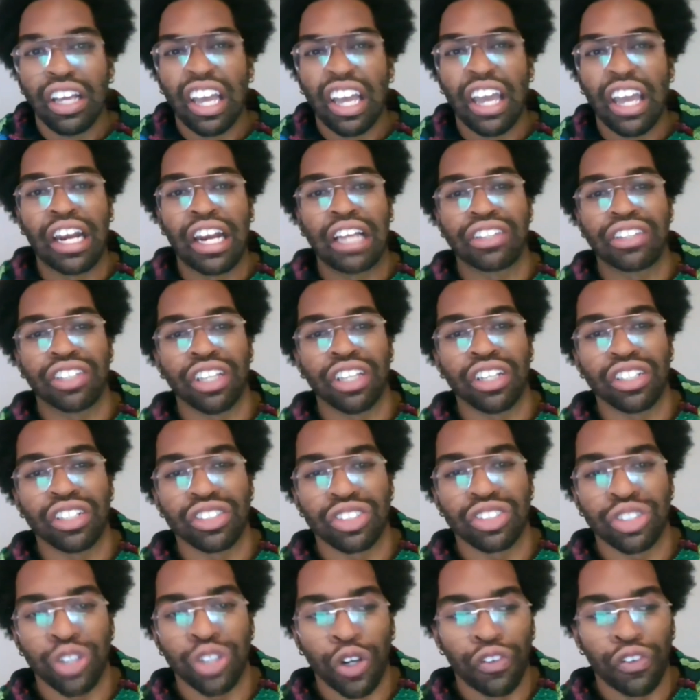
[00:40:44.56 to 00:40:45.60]
And I think
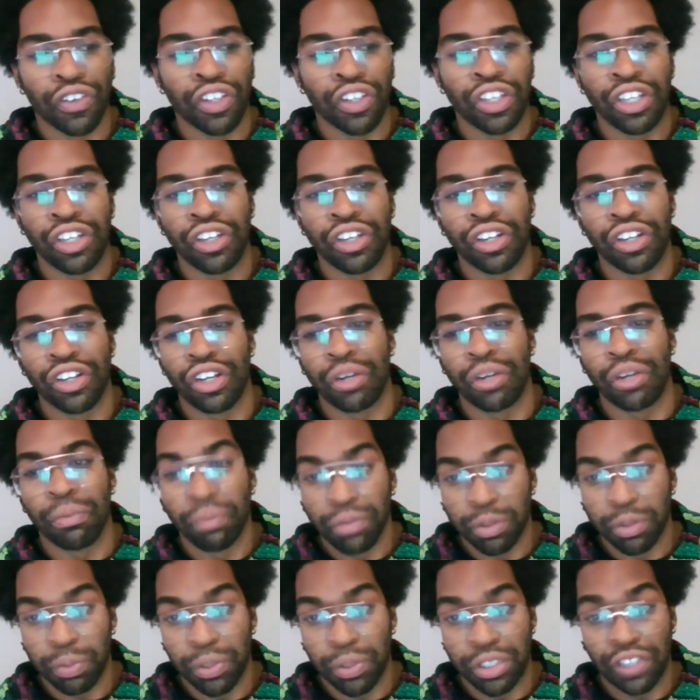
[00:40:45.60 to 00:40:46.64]
serving here and
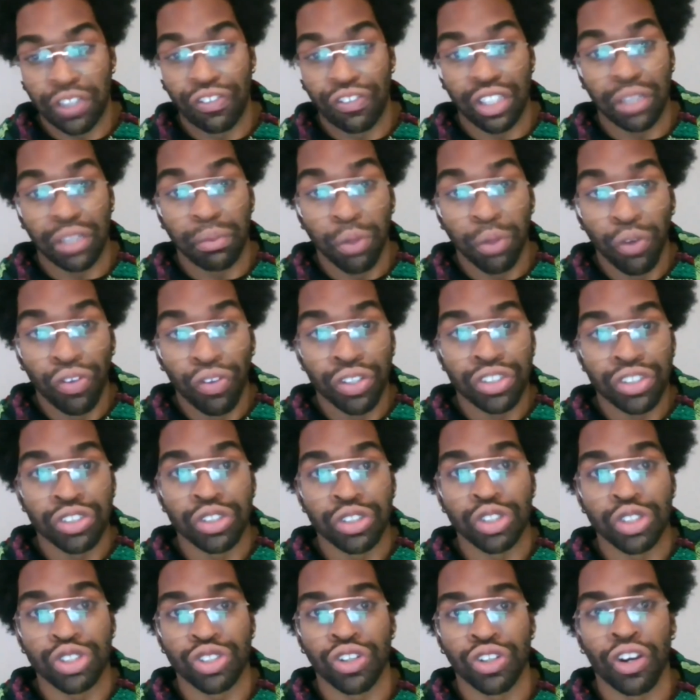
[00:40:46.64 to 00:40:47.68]
specifically moving to
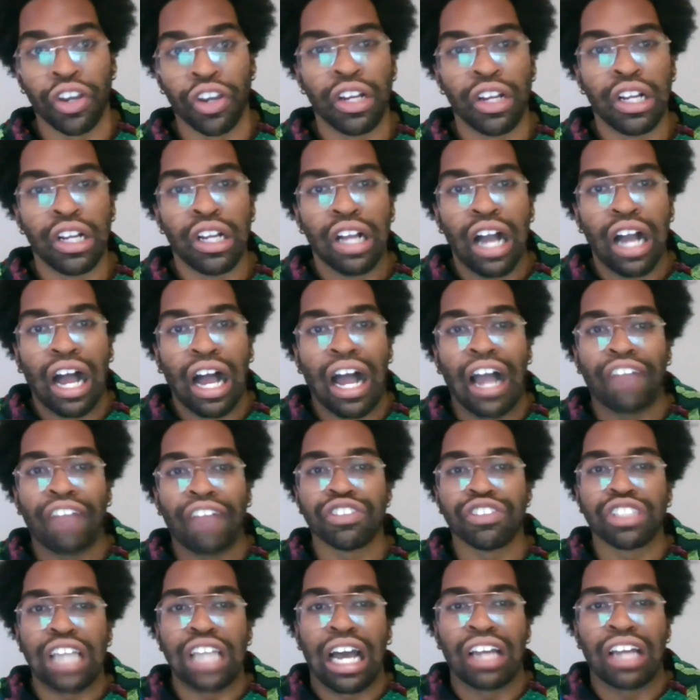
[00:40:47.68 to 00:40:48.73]
Detroit, I've
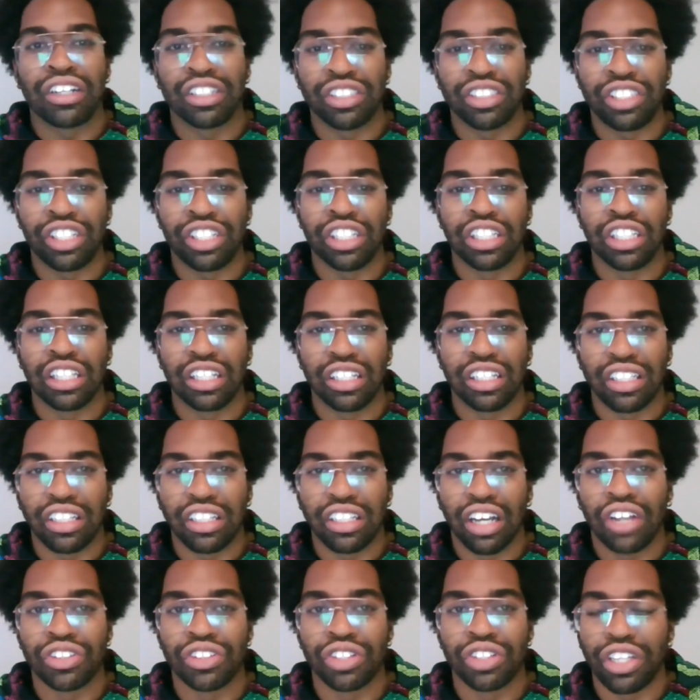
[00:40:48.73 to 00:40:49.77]
just gotten to see
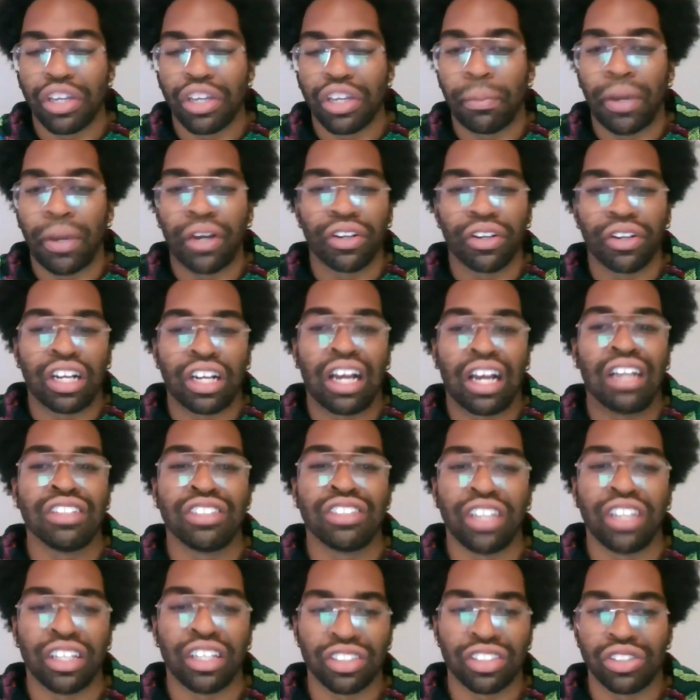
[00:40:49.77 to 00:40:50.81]
get better
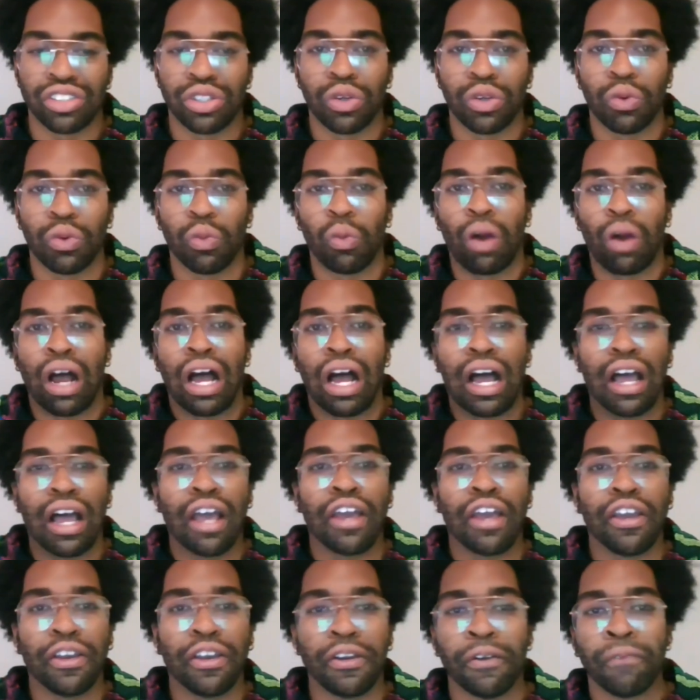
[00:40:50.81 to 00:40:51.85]
context as to
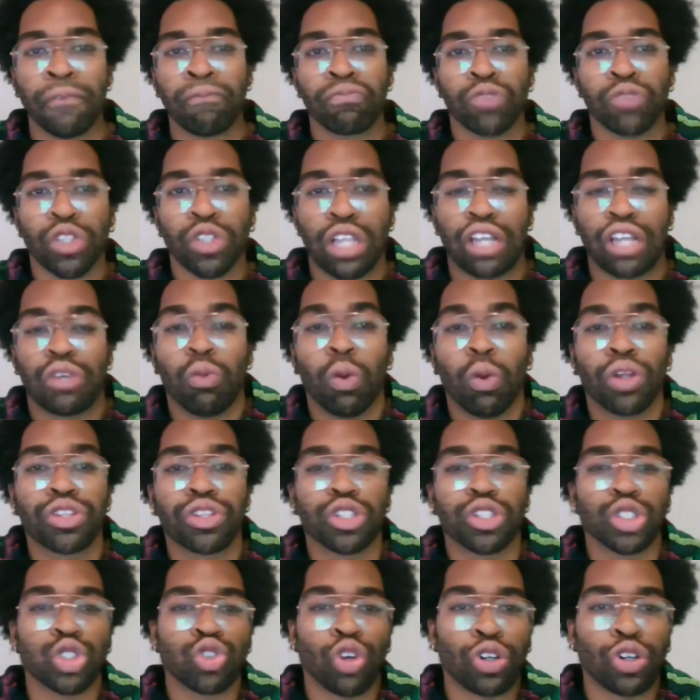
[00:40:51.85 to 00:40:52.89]
why, like what
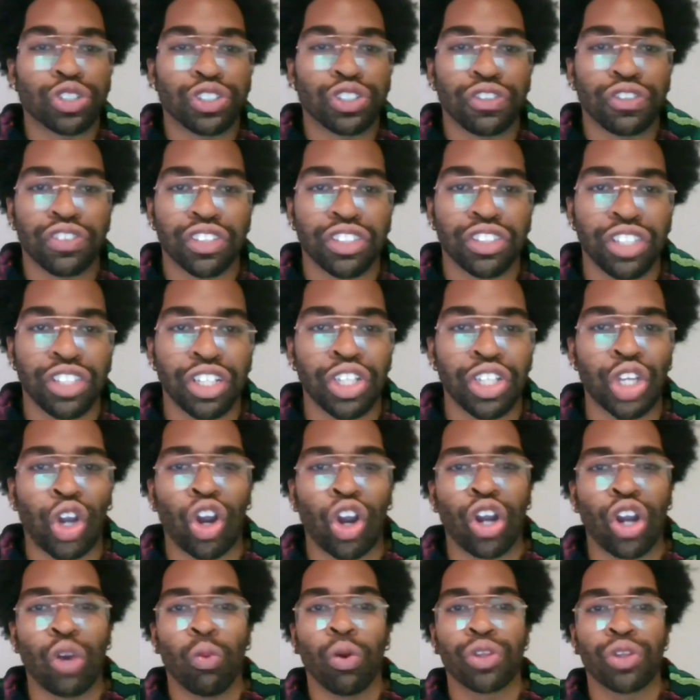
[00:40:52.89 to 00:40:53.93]
the struggles of the city
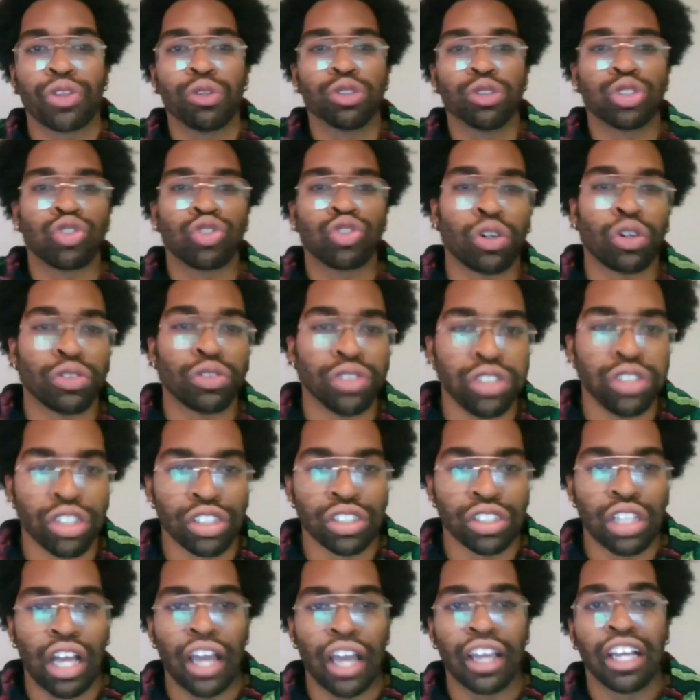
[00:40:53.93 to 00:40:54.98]
are and what those struggles
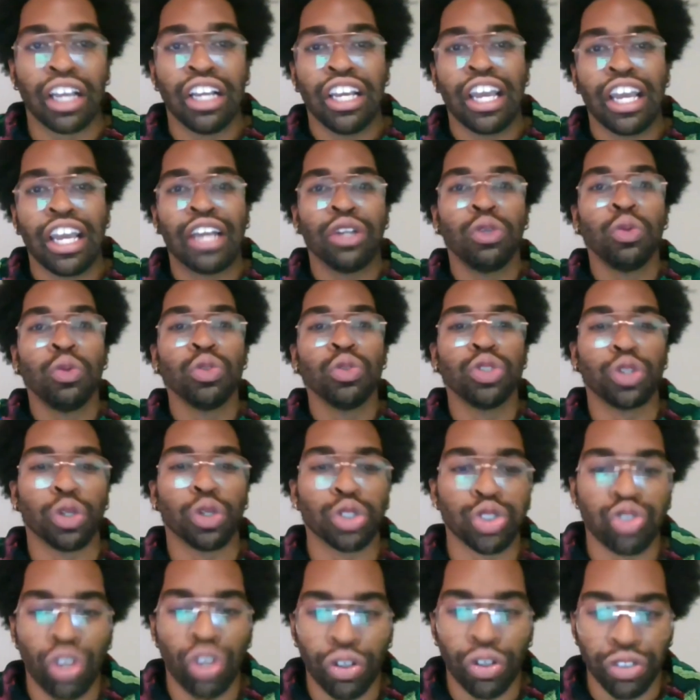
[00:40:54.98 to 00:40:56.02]
look like and who do
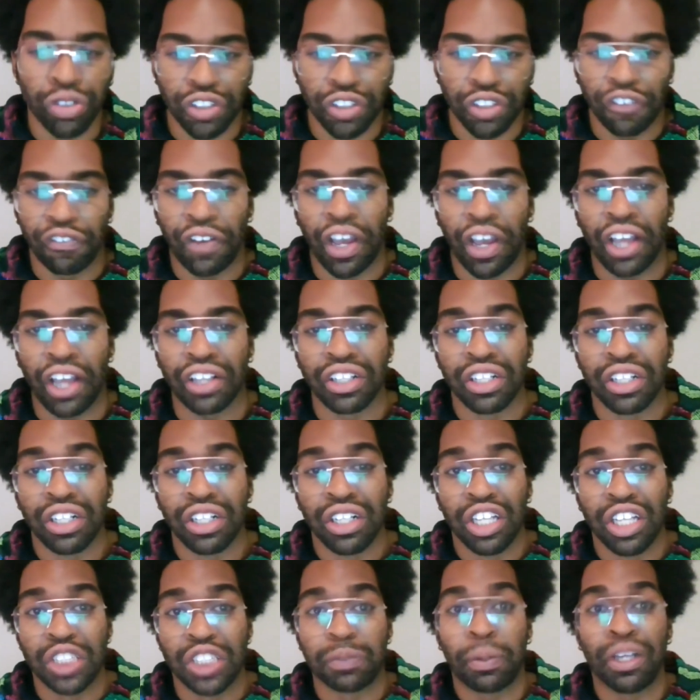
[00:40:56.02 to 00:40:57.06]
those struggles affect,
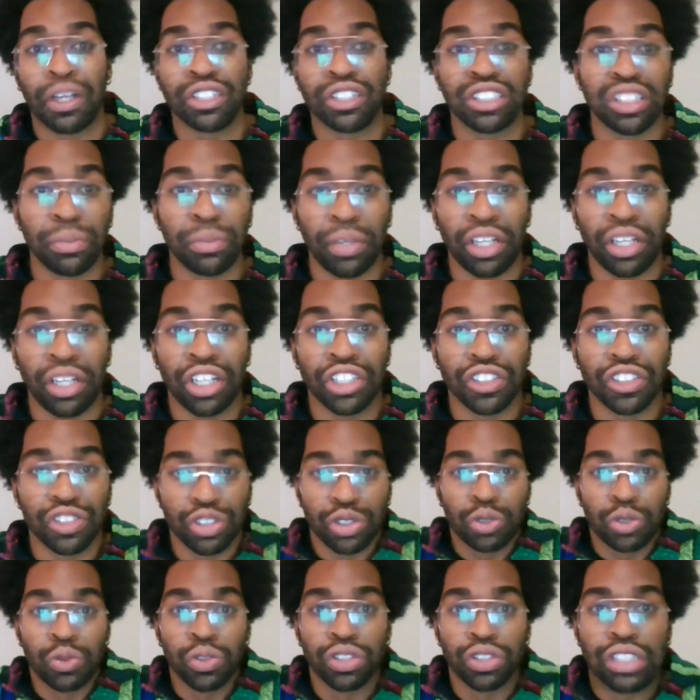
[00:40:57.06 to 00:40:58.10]
especially because of the
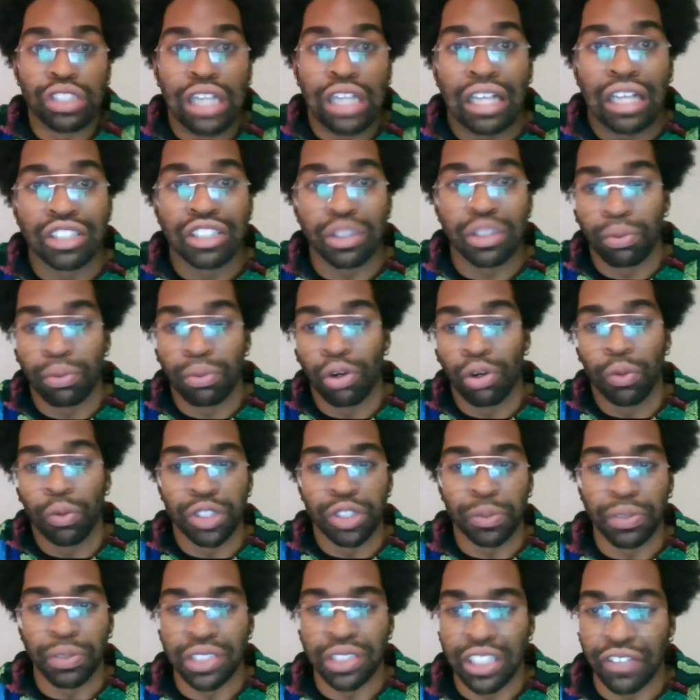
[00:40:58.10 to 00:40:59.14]
schools that I support with
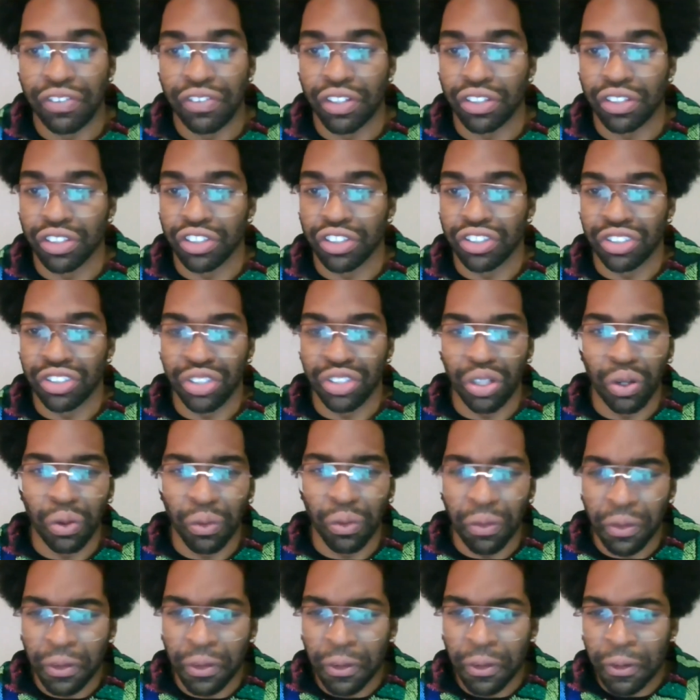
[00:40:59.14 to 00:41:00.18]
specifically.
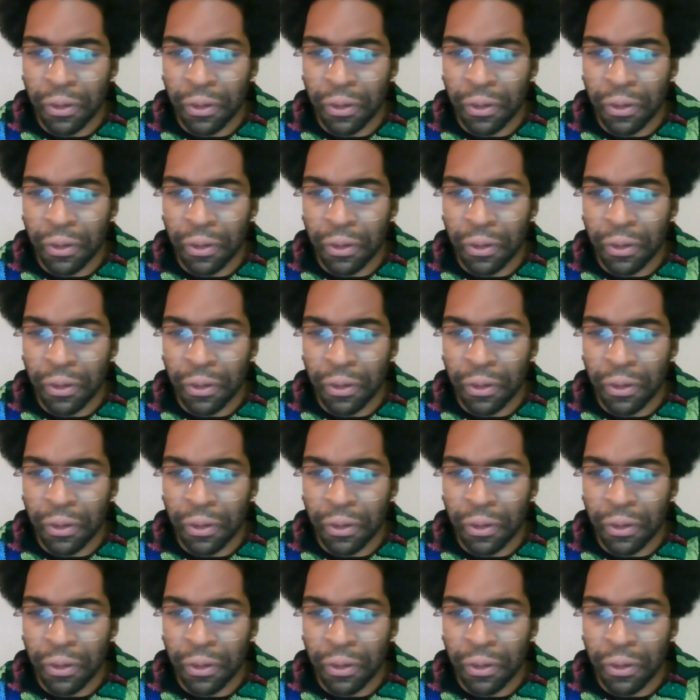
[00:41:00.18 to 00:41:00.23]
So